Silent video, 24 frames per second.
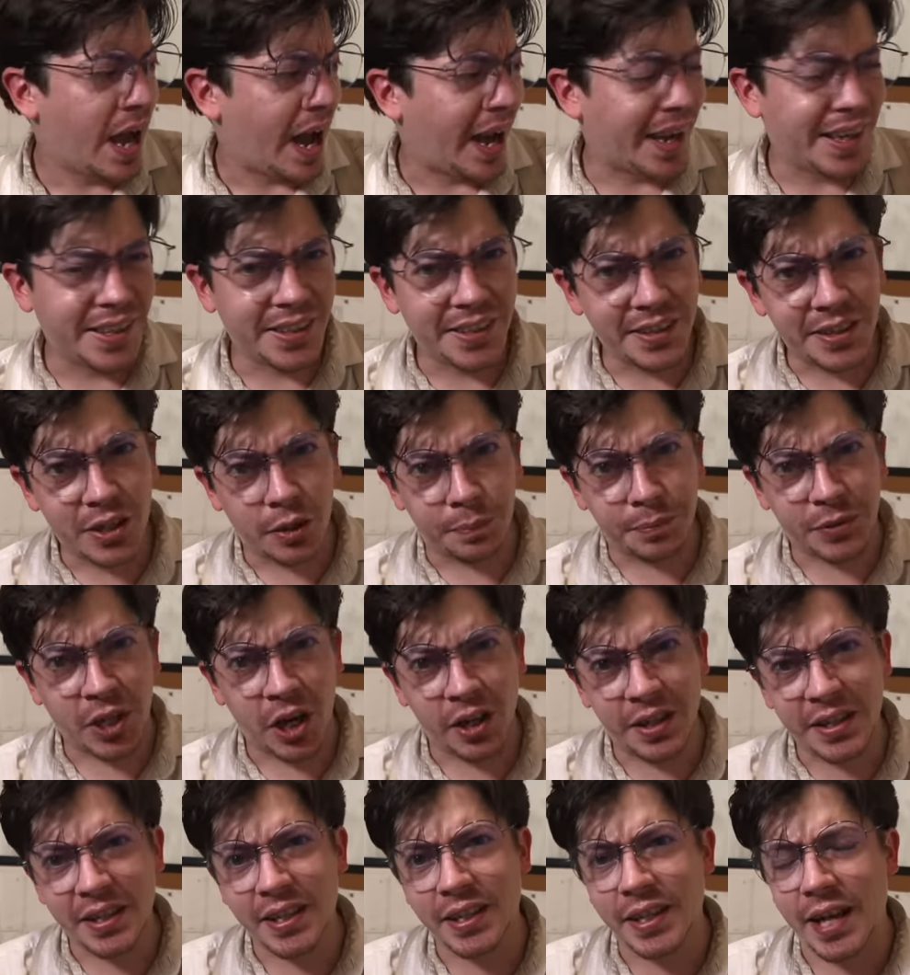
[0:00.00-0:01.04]
I ended up
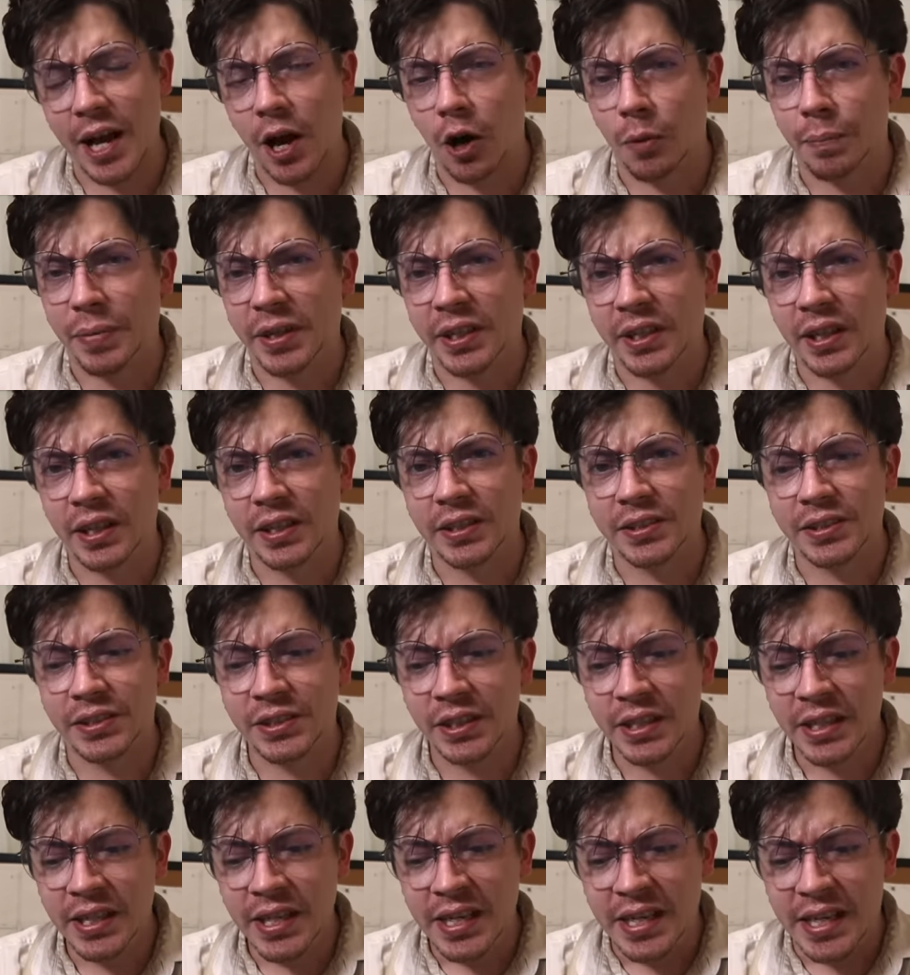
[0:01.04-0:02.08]
cutting it out
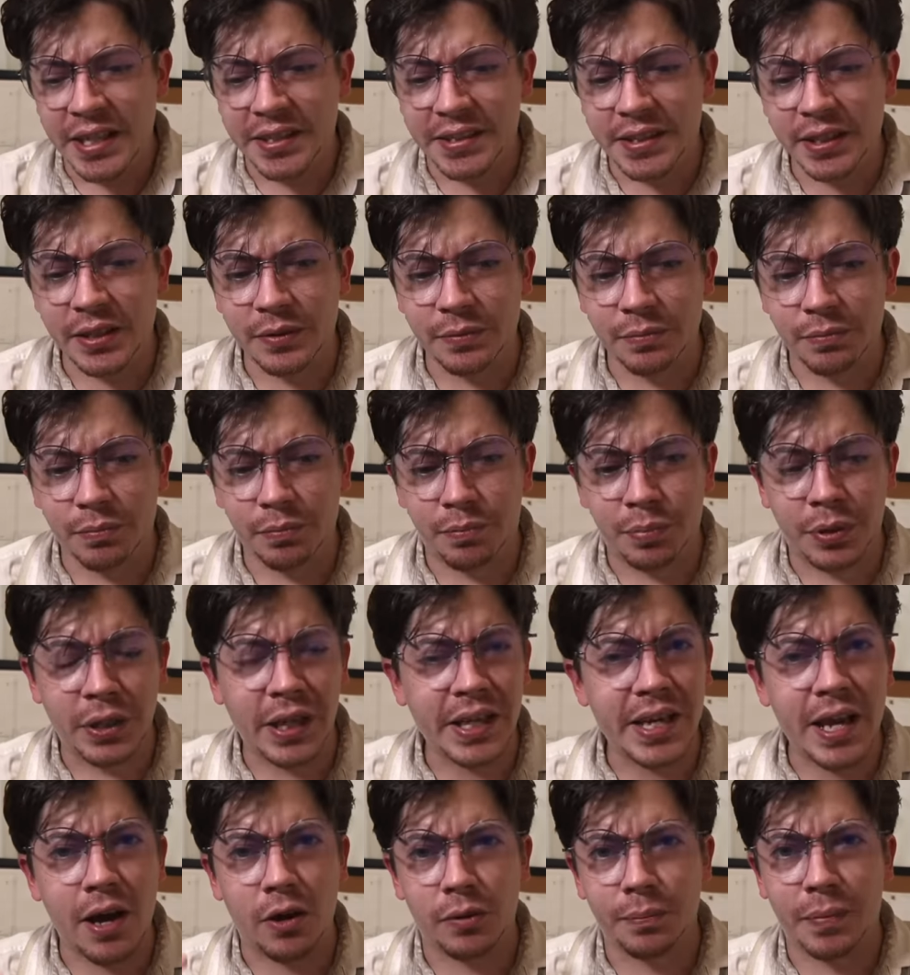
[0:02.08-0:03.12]
because it didn't
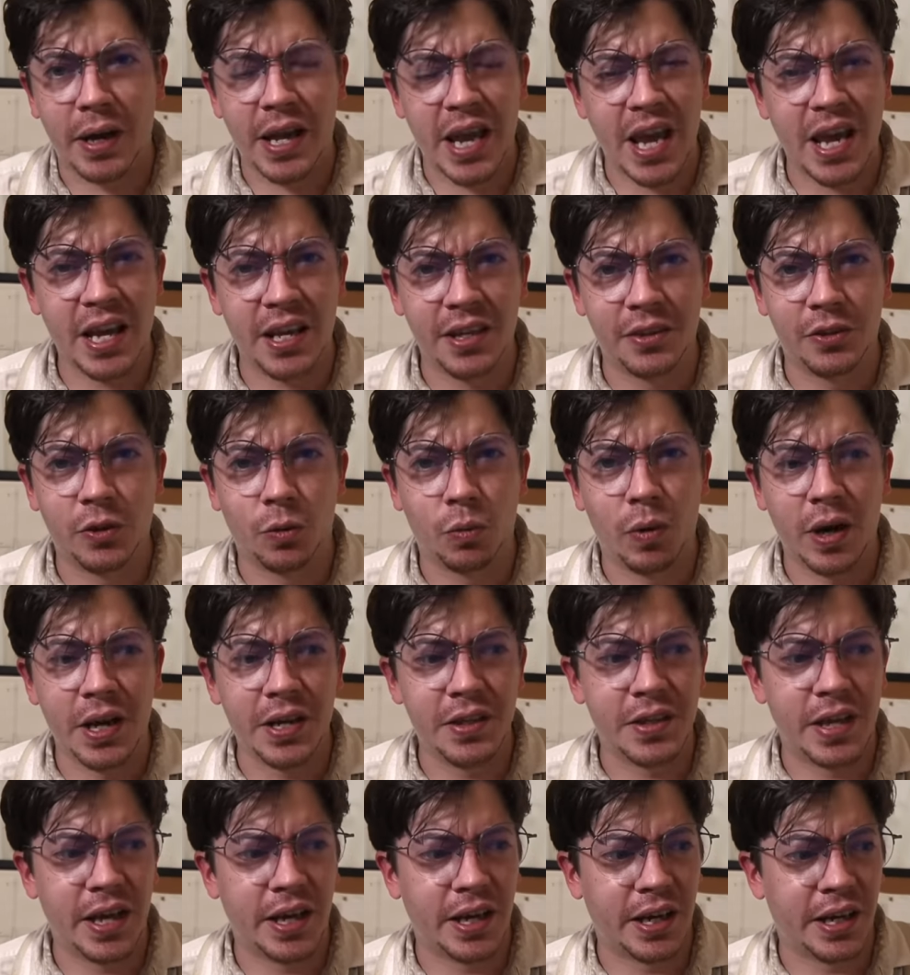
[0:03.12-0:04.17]
play out in my head the
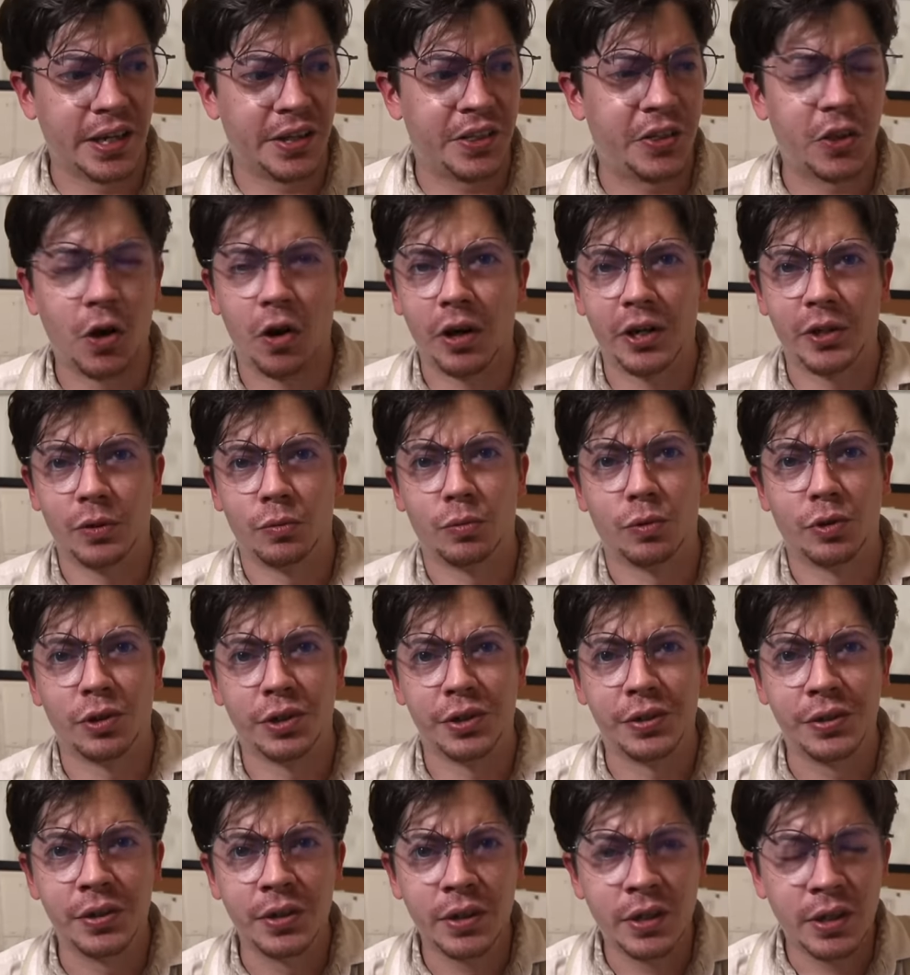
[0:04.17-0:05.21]
way that I thought it
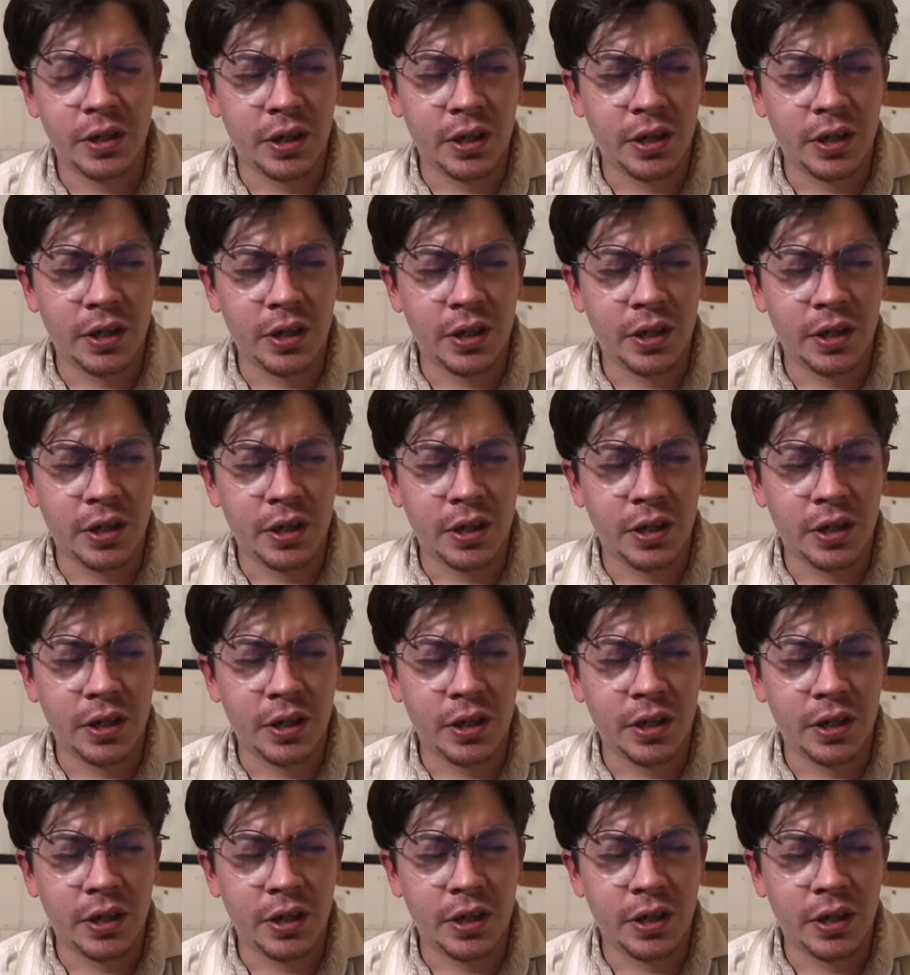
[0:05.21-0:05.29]
would.